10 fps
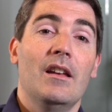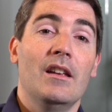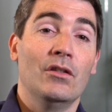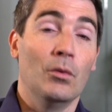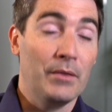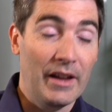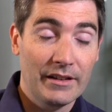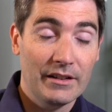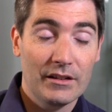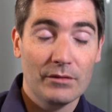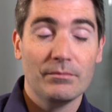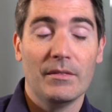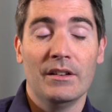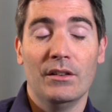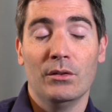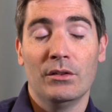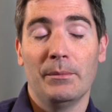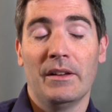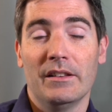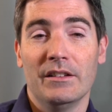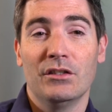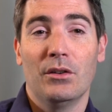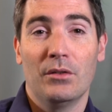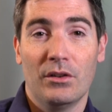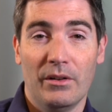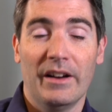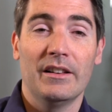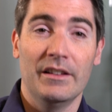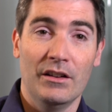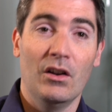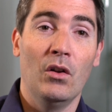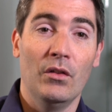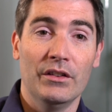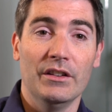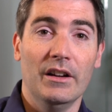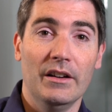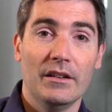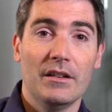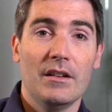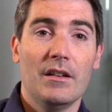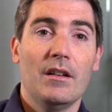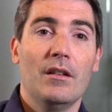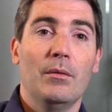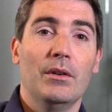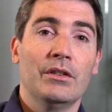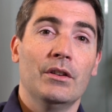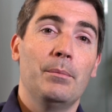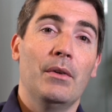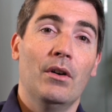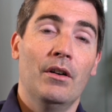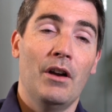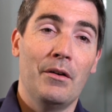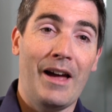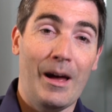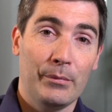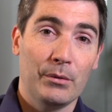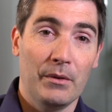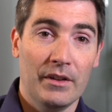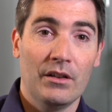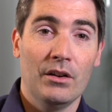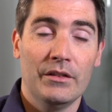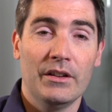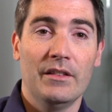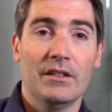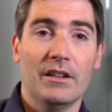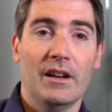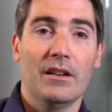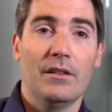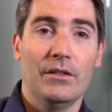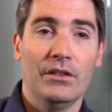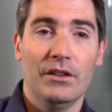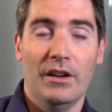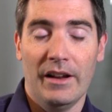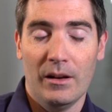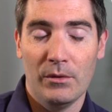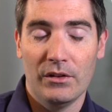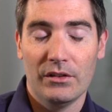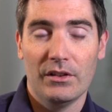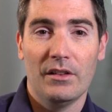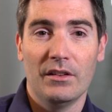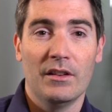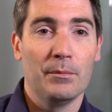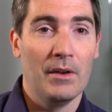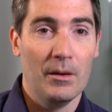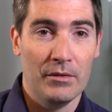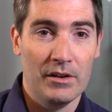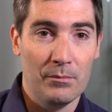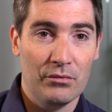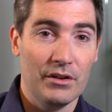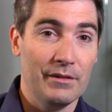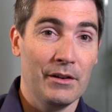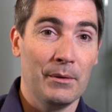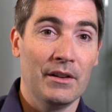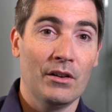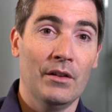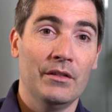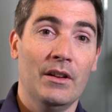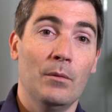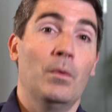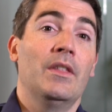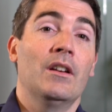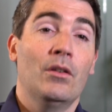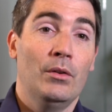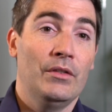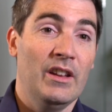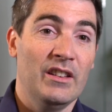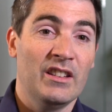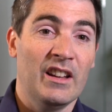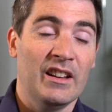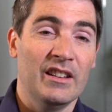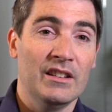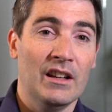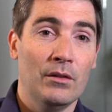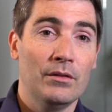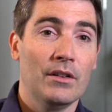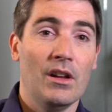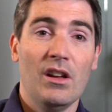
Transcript: is updated, it is automatically shown correctly on the site. We also built our own apps within Content Stack for certain elements. So this might be previewing the content within Content Stack itself,